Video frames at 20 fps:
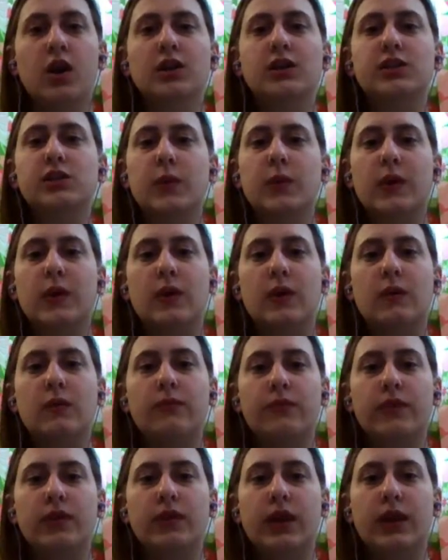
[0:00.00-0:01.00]
So I don't
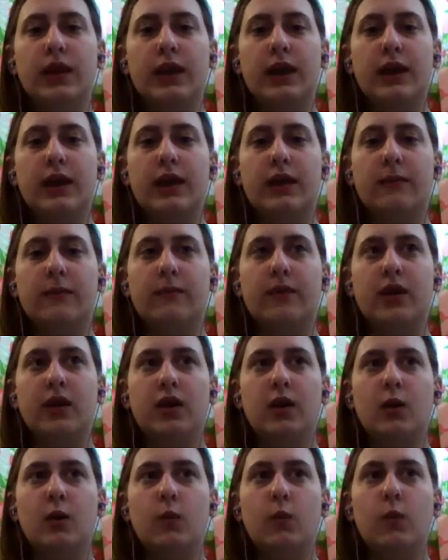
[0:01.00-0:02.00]
feel like I'm
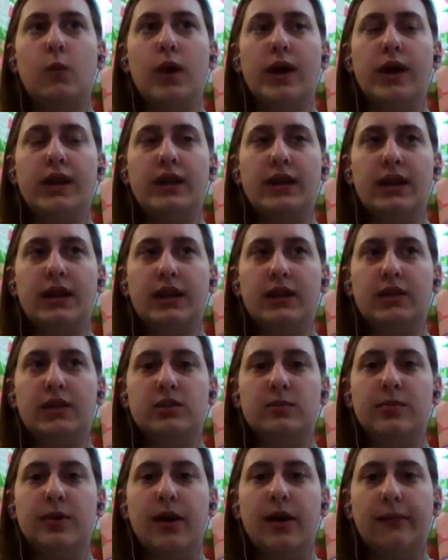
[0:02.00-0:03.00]
waiting
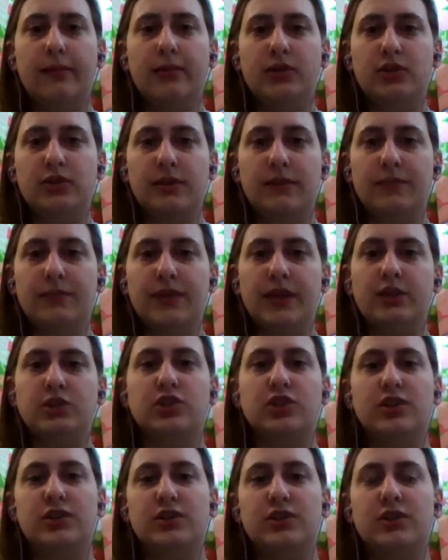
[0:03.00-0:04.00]
to publish something
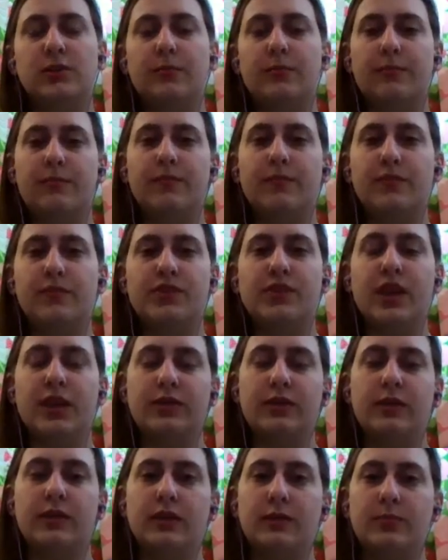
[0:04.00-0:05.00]
just to get
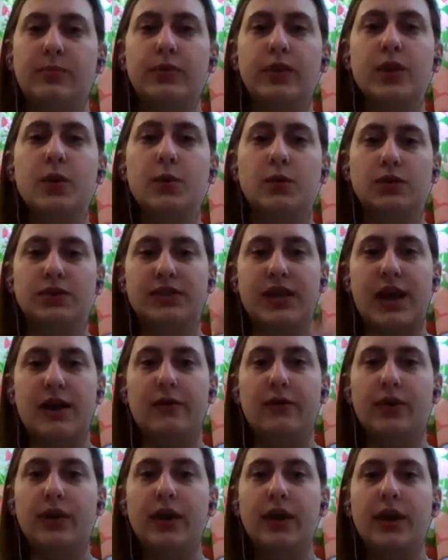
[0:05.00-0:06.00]
the prequels
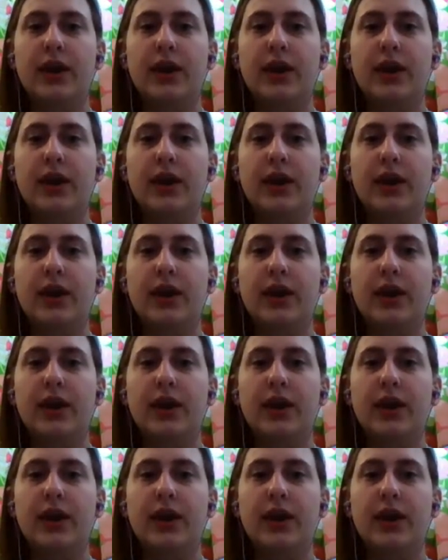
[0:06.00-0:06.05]
out.